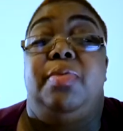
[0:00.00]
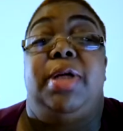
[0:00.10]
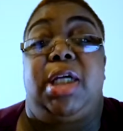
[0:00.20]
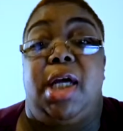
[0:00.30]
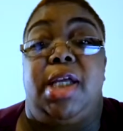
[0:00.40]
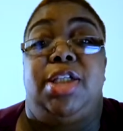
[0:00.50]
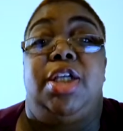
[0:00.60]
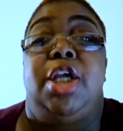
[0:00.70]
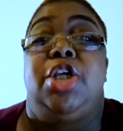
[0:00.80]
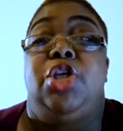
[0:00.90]
because
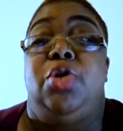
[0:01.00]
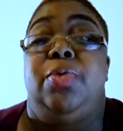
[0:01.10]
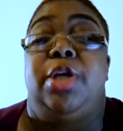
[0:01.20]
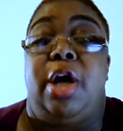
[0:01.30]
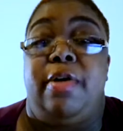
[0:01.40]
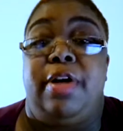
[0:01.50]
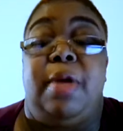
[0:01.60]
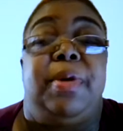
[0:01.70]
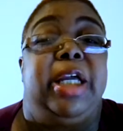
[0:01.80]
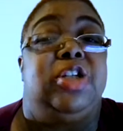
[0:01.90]
you would hurry
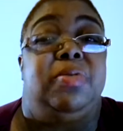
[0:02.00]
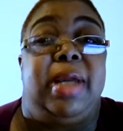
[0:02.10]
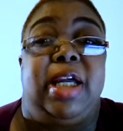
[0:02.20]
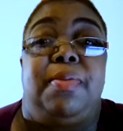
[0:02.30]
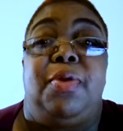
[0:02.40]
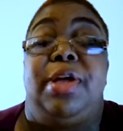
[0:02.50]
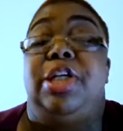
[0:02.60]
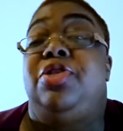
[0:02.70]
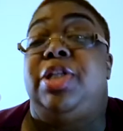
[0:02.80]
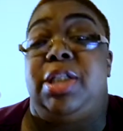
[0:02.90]
up and get your makeup on and
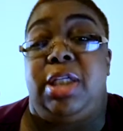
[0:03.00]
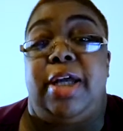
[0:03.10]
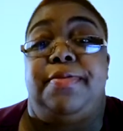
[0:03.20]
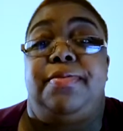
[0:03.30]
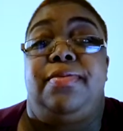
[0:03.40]
you just sit.